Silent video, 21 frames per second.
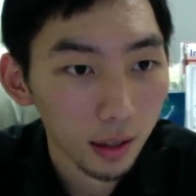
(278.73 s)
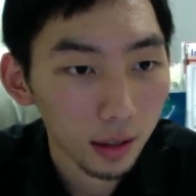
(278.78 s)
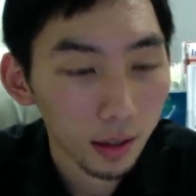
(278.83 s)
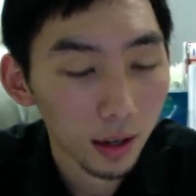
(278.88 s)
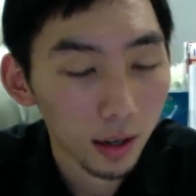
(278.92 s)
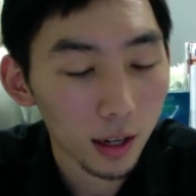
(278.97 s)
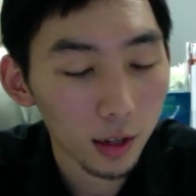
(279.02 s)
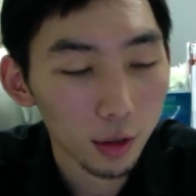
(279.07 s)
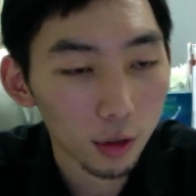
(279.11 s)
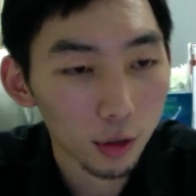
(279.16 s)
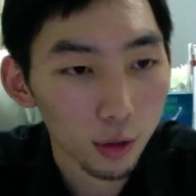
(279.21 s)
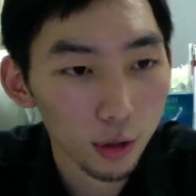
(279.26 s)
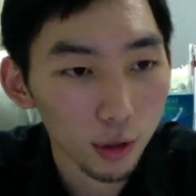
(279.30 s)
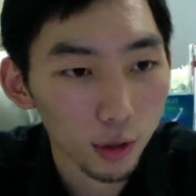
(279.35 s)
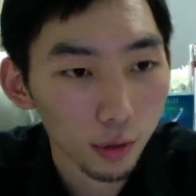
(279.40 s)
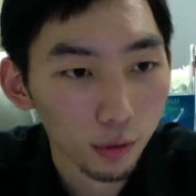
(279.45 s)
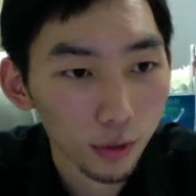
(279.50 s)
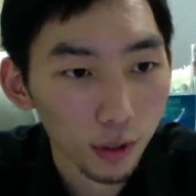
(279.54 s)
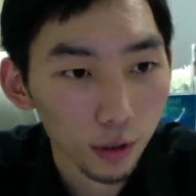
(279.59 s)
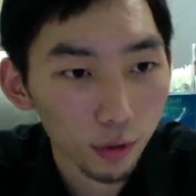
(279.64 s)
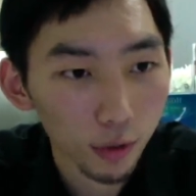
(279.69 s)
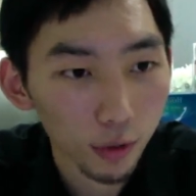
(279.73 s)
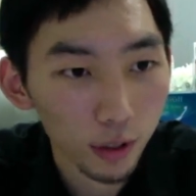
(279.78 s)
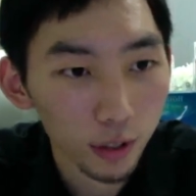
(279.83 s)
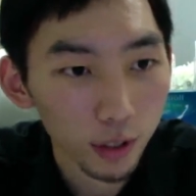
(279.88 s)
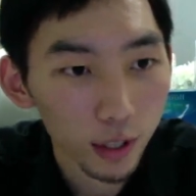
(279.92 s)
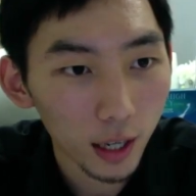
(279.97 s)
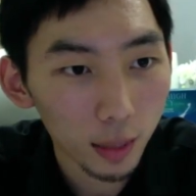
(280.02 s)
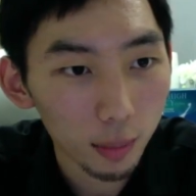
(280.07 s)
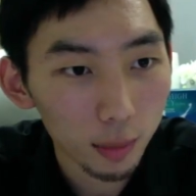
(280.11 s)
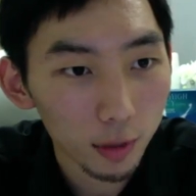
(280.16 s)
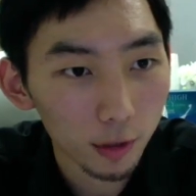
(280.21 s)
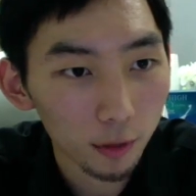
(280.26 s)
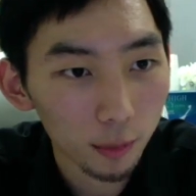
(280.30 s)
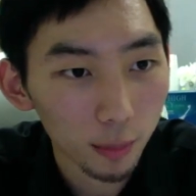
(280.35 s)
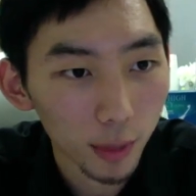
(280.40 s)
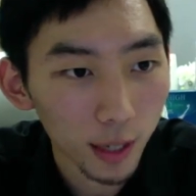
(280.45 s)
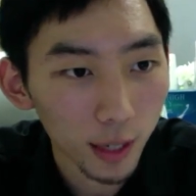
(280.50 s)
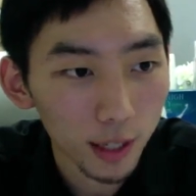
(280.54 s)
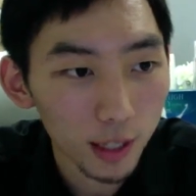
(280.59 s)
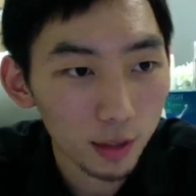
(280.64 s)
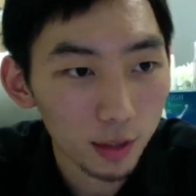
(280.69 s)
hundreds of different types of
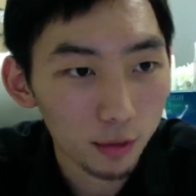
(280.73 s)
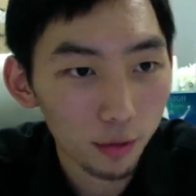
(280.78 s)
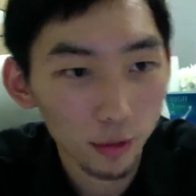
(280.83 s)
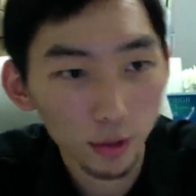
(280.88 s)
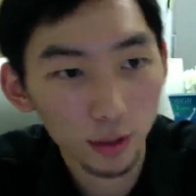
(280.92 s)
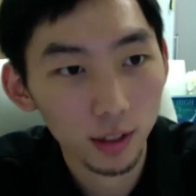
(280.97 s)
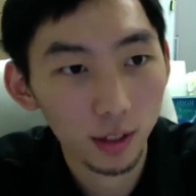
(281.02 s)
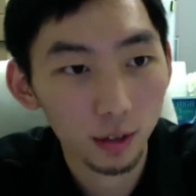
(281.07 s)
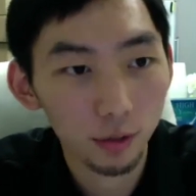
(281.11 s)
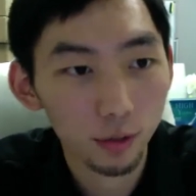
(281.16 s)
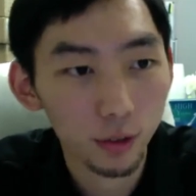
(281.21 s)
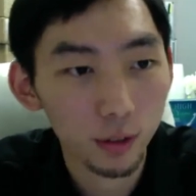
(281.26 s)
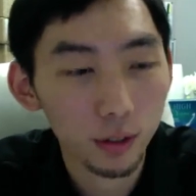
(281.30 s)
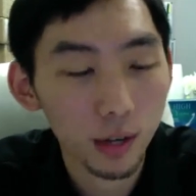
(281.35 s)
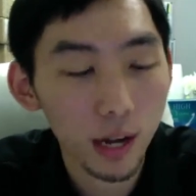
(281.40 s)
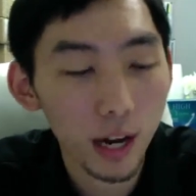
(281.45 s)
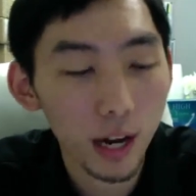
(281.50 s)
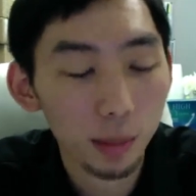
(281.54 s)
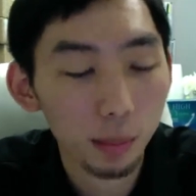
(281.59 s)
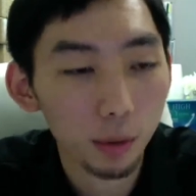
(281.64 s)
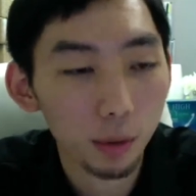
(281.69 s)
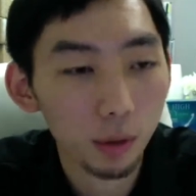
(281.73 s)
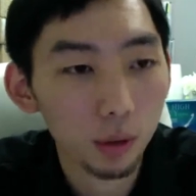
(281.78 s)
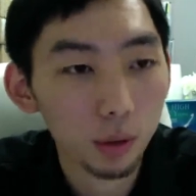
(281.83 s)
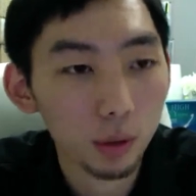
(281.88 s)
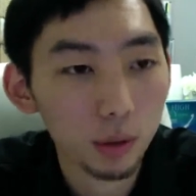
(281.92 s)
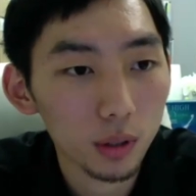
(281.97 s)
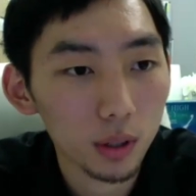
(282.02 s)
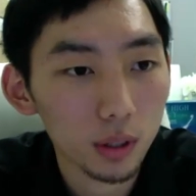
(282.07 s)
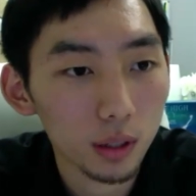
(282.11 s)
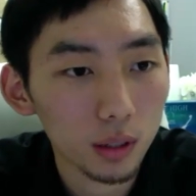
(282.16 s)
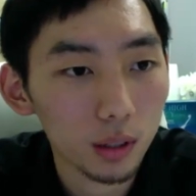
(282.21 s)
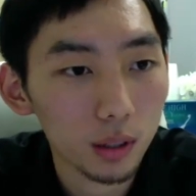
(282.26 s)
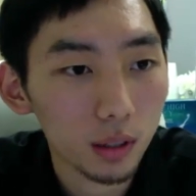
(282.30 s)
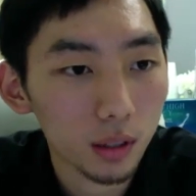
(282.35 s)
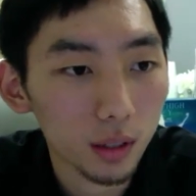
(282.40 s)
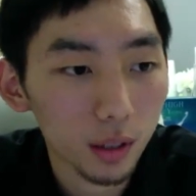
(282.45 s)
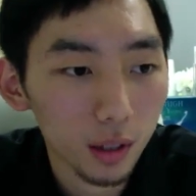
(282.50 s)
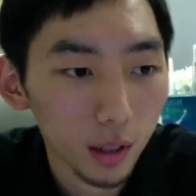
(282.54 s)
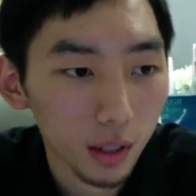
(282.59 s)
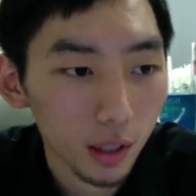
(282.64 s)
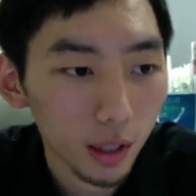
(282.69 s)
mites for different animals,
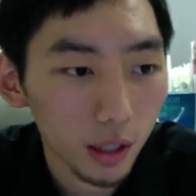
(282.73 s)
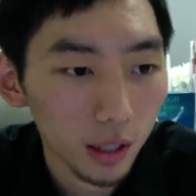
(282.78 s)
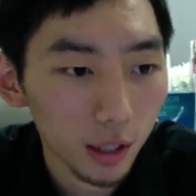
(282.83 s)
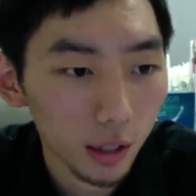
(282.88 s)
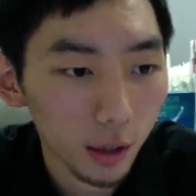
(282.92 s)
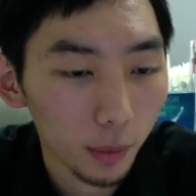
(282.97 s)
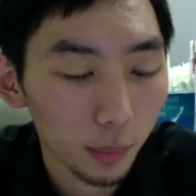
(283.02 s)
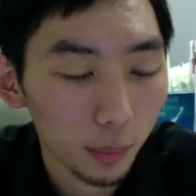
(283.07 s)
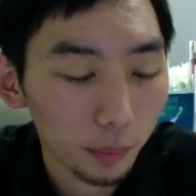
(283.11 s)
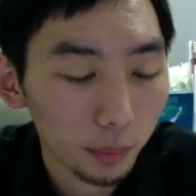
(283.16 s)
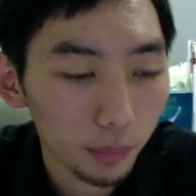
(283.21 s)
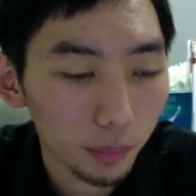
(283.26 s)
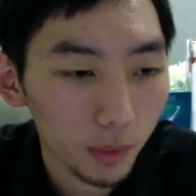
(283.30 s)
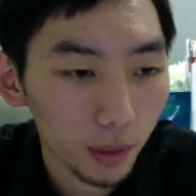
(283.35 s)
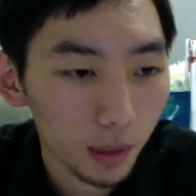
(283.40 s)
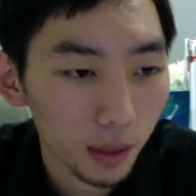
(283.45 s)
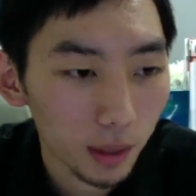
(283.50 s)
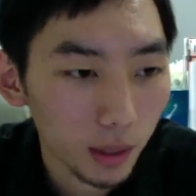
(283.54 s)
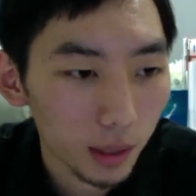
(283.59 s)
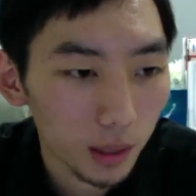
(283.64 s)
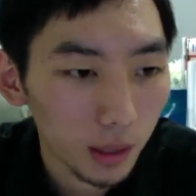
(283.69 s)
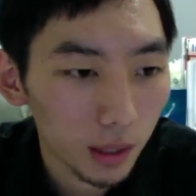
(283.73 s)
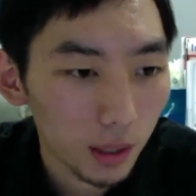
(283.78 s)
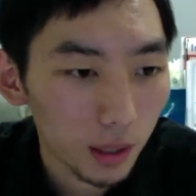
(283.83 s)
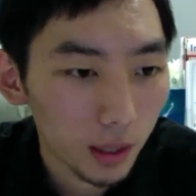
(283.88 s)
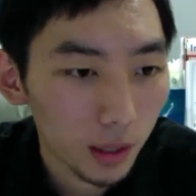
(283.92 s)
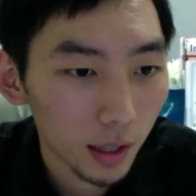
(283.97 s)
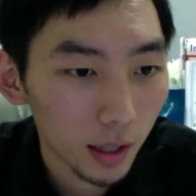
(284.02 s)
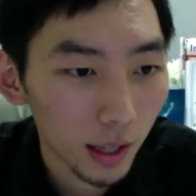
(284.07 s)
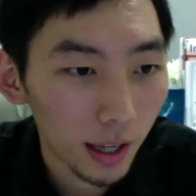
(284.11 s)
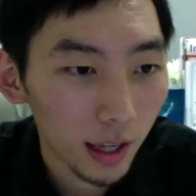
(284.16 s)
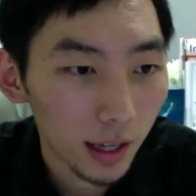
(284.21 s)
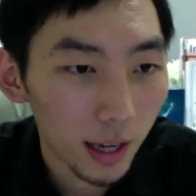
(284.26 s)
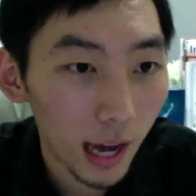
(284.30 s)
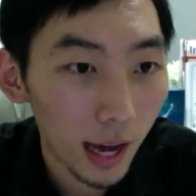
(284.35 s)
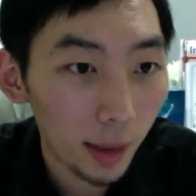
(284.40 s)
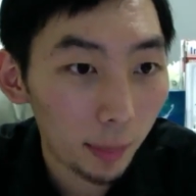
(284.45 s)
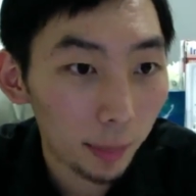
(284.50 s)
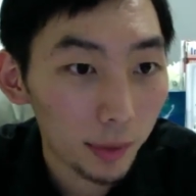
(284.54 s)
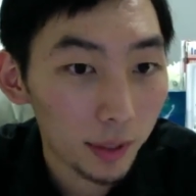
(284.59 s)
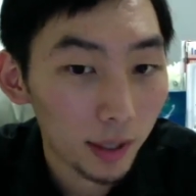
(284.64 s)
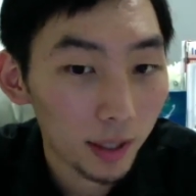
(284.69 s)
and they
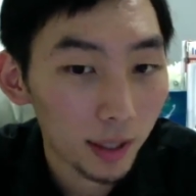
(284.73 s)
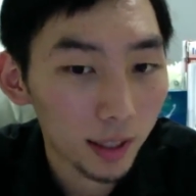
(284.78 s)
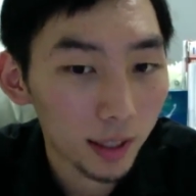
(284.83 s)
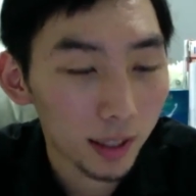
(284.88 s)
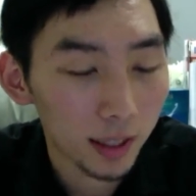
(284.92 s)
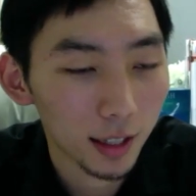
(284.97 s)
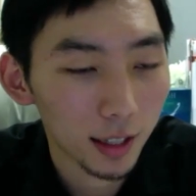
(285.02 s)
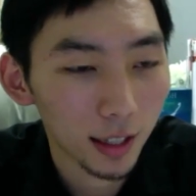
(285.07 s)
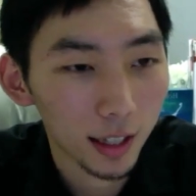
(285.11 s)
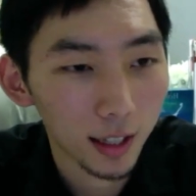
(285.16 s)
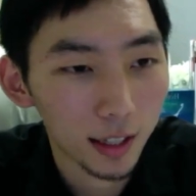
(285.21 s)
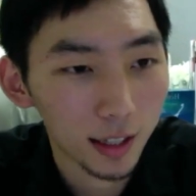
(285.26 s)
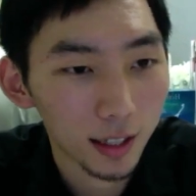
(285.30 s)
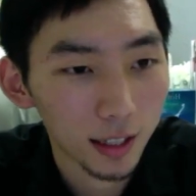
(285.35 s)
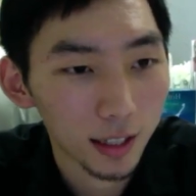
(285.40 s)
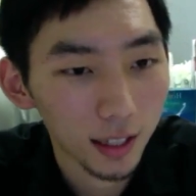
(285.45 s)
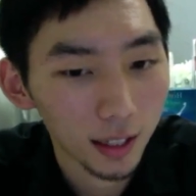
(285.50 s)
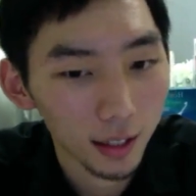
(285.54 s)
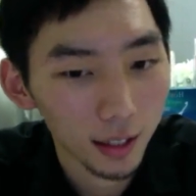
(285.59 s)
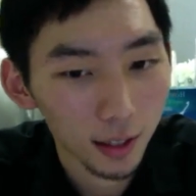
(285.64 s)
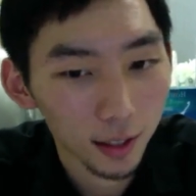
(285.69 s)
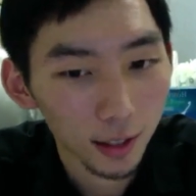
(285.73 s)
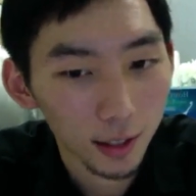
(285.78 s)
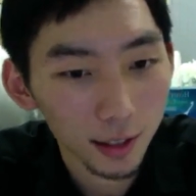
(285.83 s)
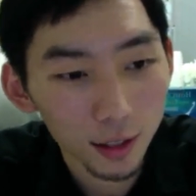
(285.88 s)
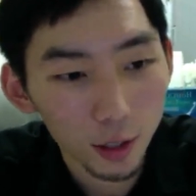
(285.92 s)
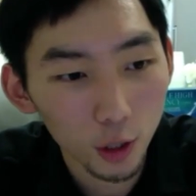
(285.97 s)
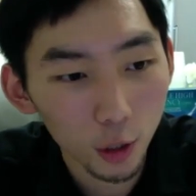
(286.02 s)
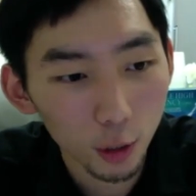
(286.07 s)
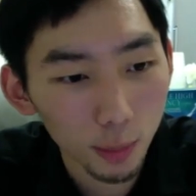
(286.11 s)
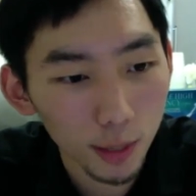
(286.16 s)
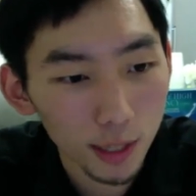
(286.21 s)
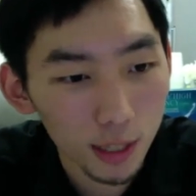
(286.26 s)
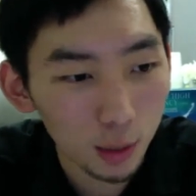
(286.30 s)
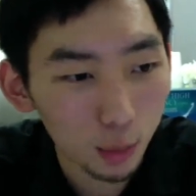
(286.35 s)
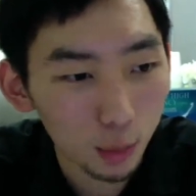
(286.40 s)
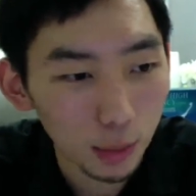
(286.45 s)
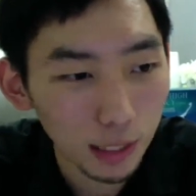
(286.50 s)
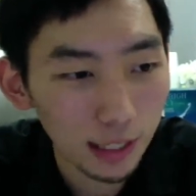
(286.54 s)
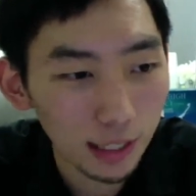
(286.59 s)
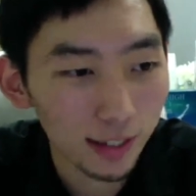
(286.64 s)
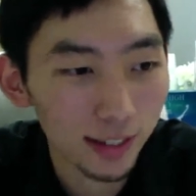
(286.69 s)
adapt, and so must
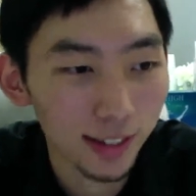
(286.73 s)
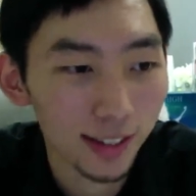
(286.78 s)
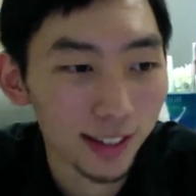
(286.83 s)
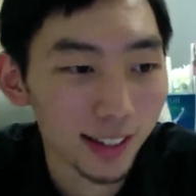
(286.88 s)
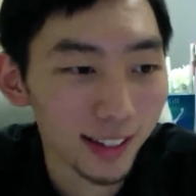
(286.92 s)
we.